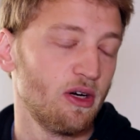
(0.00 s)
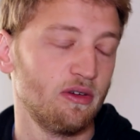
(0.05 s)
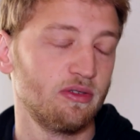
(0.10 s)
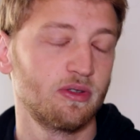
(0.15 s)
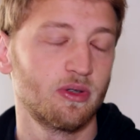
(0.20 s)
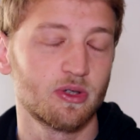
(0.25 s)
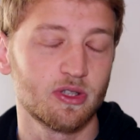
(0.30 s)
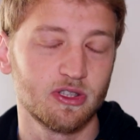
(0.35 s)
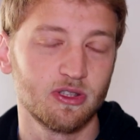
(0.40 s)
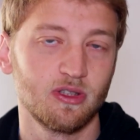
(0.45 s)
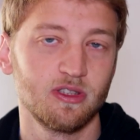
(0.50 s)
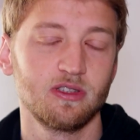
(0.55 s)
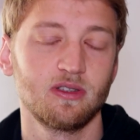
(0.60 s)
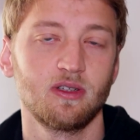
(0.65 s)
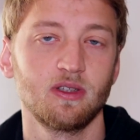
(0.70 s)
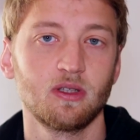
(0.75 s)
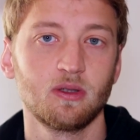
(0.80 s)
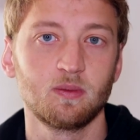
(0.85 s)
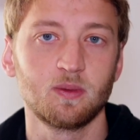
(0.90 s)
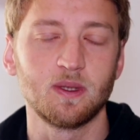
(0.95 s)
of course also
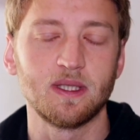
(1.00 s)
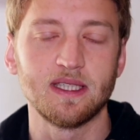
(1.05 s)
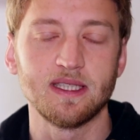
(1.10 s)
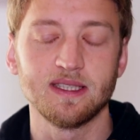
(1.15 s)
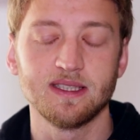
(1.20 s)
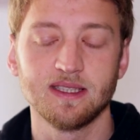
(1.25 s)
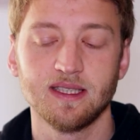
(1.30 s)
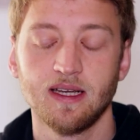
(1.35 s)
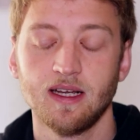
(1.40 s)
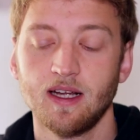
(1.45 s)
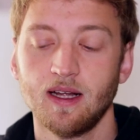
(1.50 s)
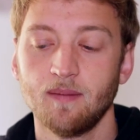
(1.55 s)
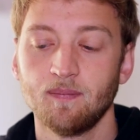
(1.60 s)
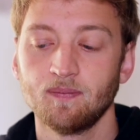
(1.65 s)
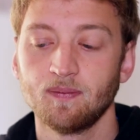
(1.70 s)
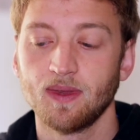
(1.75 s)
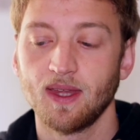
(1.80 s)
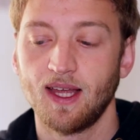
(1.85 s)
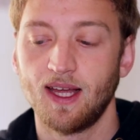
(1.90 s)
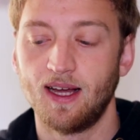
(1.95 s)
other brands.
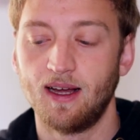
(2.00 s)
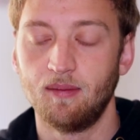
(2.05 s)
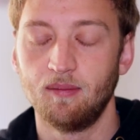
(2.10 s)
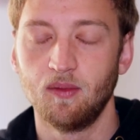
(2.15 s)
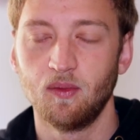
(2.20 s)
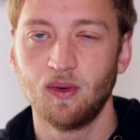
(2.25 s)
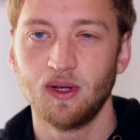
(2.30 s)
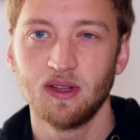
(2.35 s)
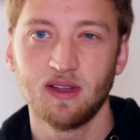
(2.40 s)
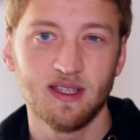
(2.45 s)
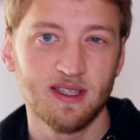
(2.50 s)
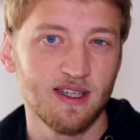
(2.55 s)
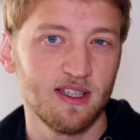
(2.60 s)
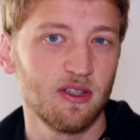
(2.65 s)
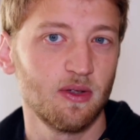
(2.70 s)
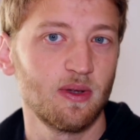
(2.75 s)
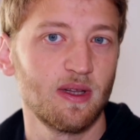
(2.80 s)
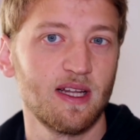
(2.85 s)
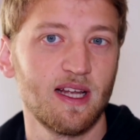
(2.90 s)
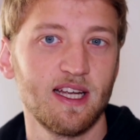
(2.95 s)
One thing I
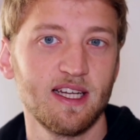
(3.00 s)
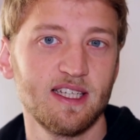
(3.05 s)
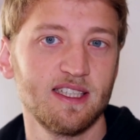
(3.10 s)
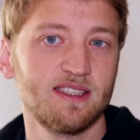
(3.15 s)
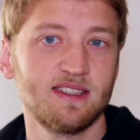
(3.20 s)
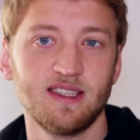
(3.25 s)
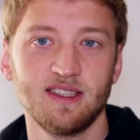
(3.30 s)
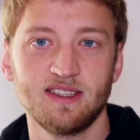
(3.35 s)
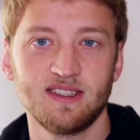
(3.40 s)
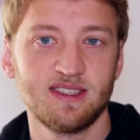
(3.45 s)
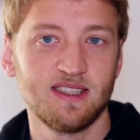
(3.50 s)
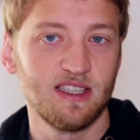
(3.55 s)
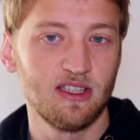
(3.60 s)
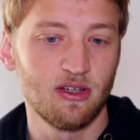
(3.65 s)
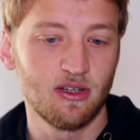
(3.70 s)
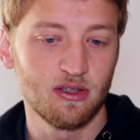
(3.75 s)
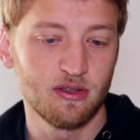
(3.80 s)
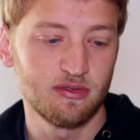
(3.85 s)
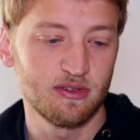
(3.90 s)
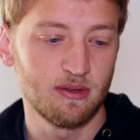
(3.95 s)
don't like is that still
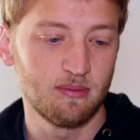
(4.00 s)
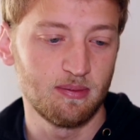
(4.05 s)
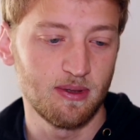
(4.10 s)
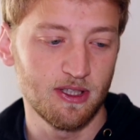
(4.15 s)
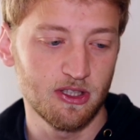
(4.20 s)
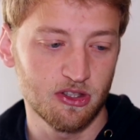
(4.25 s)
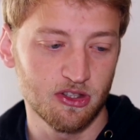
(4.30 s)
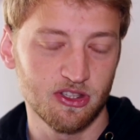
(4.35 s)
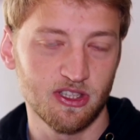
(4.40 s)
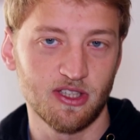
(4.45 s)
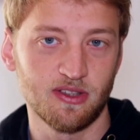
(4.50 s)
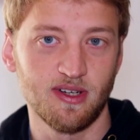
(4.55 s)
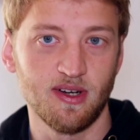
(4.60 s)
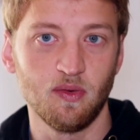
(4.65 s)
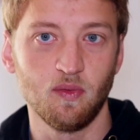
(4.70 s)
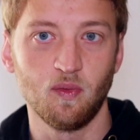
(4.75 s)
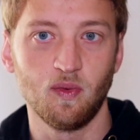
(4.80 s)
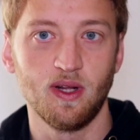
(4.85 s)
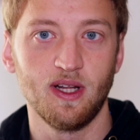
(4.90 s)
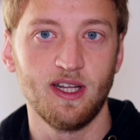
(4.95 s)
all of the pictures are
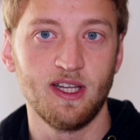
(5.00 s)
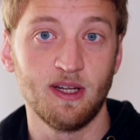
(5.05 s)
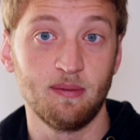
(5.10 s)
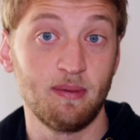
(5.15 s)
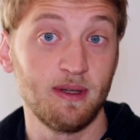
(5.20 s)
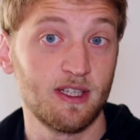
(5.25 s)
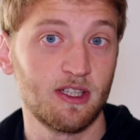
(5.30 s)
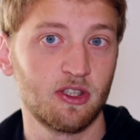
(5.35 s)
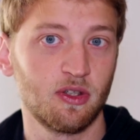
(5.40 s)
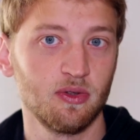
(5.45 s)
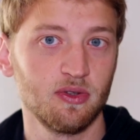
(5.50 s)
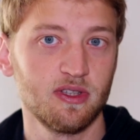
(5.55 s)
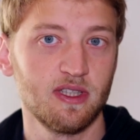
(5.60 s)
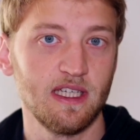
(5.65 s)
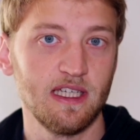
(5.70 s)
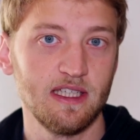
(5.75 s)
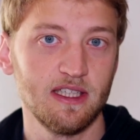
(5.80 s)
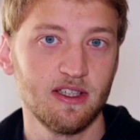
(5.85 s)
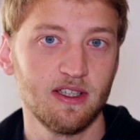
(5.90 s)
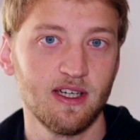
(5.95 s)
in a big
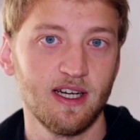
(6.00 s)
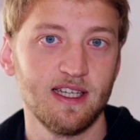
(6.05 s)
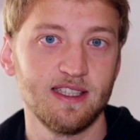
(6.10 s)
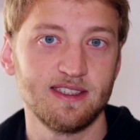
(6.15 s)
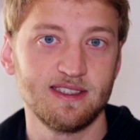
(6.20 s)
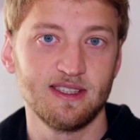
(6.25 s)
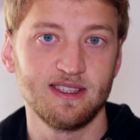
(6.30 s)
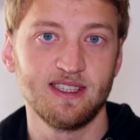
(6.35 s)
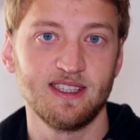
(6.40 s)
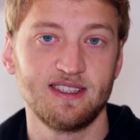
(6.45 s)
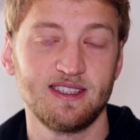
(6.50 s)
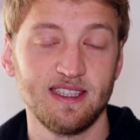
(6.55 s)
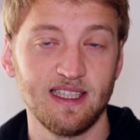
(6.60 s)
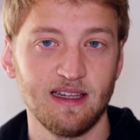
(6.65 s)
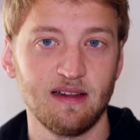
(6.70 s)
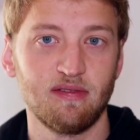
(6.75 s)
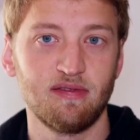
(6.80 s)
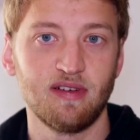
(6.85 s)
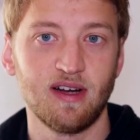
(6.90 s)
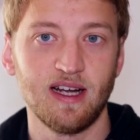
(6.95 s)
container as a
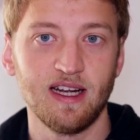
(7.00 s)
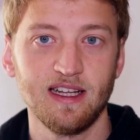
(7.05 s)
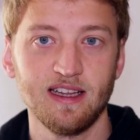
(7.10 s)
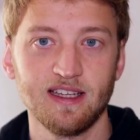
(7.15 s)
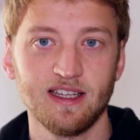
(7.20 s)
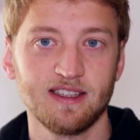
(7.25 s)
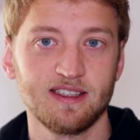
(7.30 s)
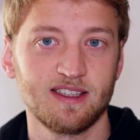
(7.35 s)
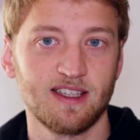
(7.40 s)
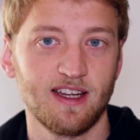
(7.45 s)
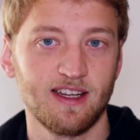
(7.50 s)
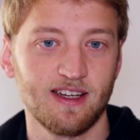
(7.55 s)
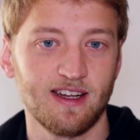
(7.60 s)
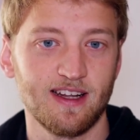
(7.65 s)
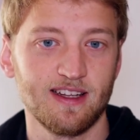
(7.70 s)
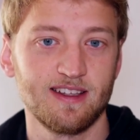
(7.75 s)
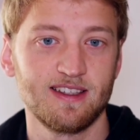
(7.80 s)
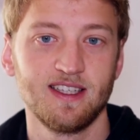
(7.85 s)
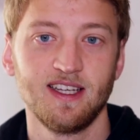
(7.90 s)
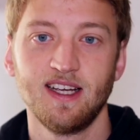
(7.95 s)
single file that can
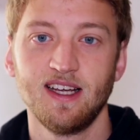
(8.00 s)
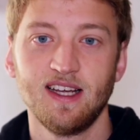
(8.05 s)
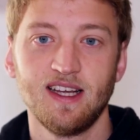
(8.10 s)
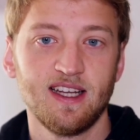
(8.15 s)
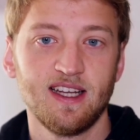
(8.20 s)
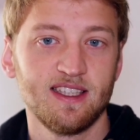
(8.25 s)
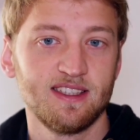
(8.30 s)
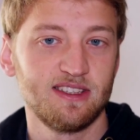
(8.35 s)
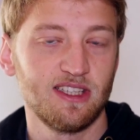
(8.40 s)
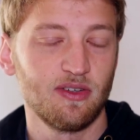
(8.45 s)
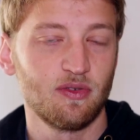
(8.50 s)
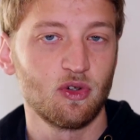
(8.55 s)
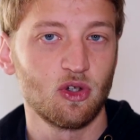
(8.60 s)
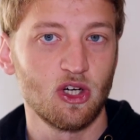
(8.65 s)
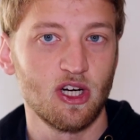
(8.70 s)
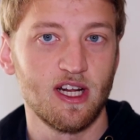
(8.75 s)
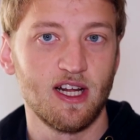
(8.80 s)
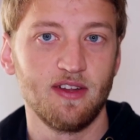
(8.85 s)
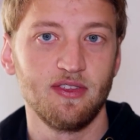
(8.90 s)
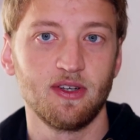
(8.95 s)
get
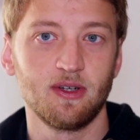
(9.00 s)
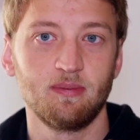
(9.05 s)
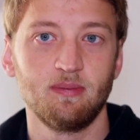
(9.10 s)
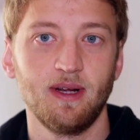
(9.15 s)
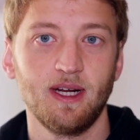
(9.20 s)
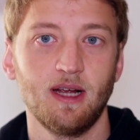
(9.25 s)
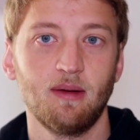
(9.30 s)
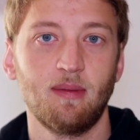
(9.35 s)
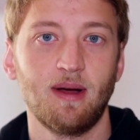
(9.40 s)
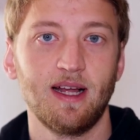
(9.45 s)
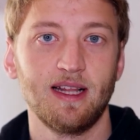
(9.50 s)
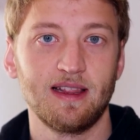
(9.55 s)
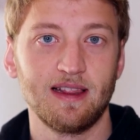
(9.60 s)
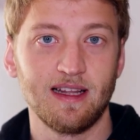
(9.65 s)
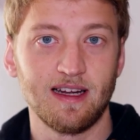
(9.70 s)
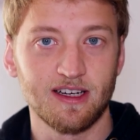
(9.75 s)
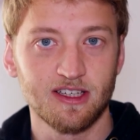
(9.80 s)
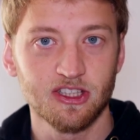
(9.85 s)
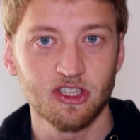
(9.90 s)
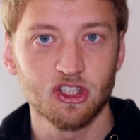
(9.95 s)
several hundred megabyte
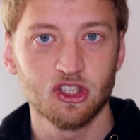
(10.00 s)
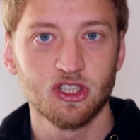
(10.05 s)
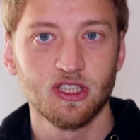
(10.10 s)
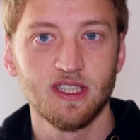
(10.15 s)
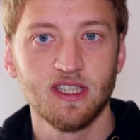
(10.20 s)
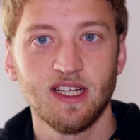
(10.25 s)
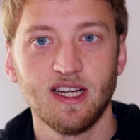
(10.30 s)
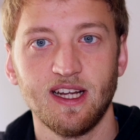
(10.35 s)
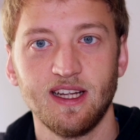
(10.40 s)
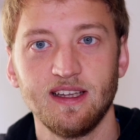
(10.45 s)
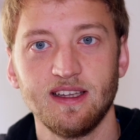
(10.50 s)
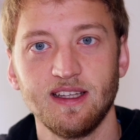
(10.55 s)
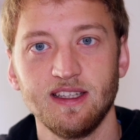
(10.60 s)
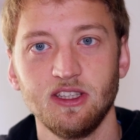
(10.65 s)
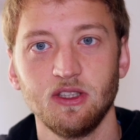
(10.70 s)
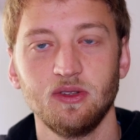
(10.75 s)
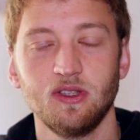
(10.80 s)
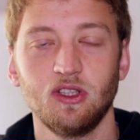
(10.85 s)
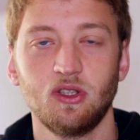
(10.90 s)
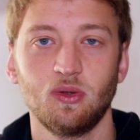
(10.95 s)
large, and
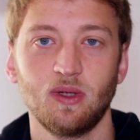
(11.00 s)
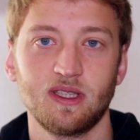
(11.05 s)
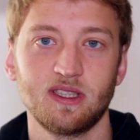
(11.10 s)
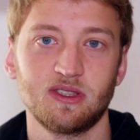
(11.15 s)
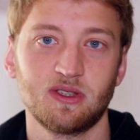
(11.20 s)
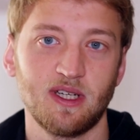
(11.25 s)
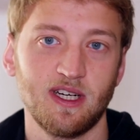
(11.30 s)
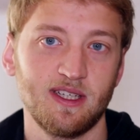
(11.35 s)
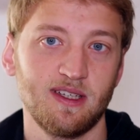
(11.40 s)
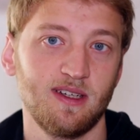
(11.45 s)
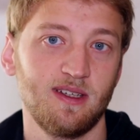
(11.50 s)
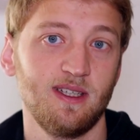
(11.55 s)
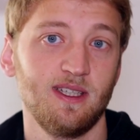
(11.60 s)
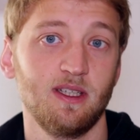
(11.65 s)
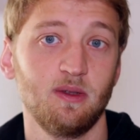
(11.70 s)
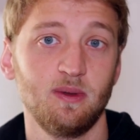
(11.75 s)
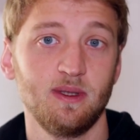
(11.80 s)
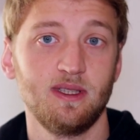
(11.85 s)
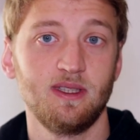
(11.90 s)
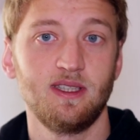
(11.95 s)
then you need to extract it
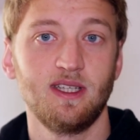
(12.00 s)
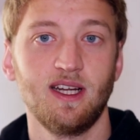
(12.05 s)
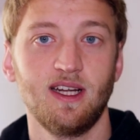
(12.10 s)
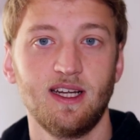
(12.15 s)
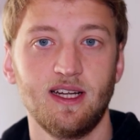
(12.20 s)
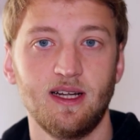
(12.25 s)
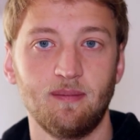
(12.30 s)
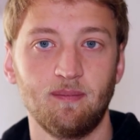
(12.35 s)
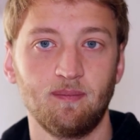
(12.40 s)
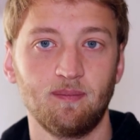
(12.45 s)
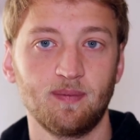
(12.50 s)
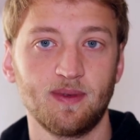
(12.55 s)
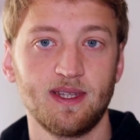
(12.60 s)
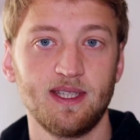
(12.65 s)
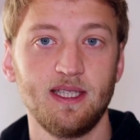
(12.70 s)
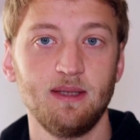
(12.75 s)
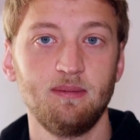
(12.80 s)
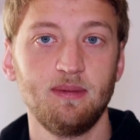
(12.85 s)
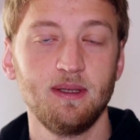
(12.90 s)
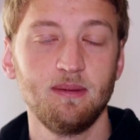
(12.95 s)
either with
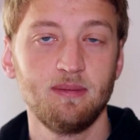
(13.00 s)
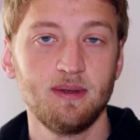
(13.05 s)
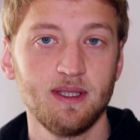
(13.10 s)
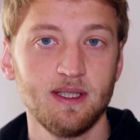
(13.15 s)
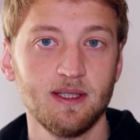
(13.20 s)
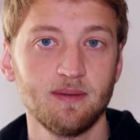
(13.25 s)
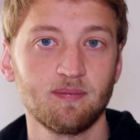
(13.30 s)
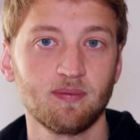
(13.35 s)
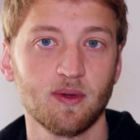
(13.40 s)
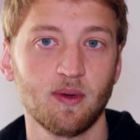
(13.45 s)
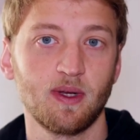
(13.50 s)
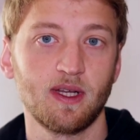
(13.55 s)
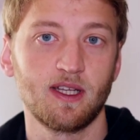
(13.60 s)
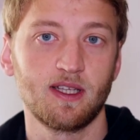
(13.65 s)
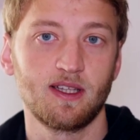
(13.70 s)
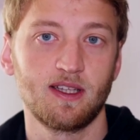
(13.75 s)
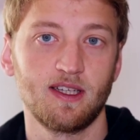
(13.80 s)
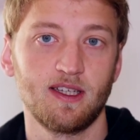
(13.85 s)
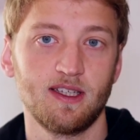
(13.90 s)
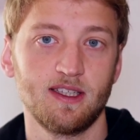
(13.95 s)
DPP,
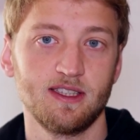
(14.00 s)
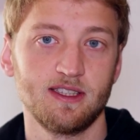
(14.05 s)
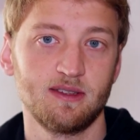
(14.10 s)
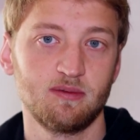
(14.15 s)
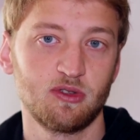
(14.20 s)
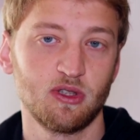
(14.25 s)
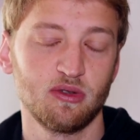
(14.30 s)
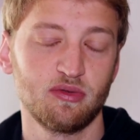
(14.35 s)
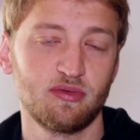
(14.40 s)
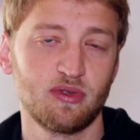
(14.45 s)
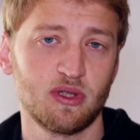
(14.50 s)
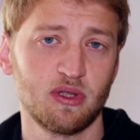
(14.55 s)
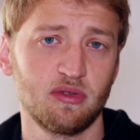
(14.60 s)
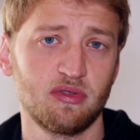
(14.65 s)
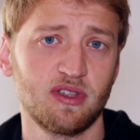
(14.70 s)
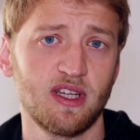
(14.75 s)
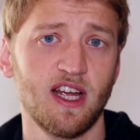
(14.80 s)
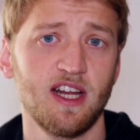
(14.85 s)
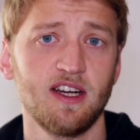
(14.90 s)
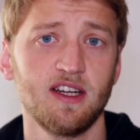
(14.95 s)
with the software
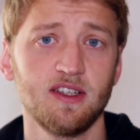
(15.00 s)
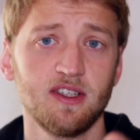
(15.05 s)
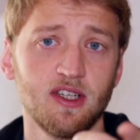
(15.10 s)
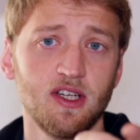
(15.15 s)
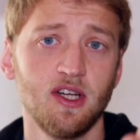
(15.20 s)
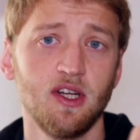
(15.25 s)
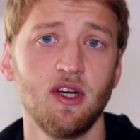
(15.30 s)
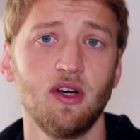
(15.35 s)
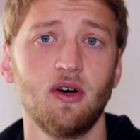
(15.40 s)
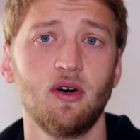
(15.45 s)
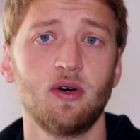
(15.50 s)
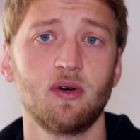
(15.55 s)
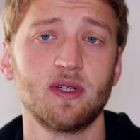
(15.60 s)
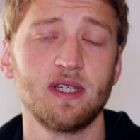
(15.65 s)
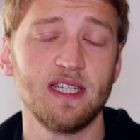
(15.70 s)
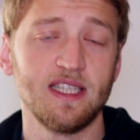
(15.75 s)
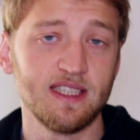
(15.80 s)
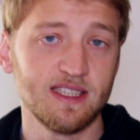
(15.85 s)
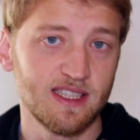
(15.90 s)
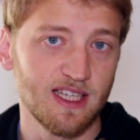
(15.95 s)
of Canon, or
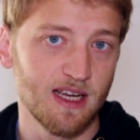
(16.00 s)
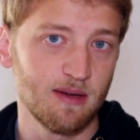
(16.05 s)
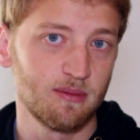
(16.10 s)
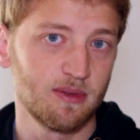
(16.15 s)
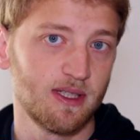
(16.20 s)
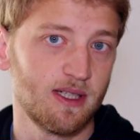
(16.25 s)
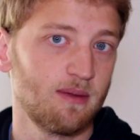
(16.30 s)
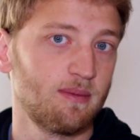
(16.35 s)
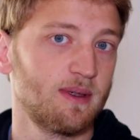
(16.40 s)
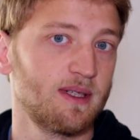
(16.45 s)
in camera.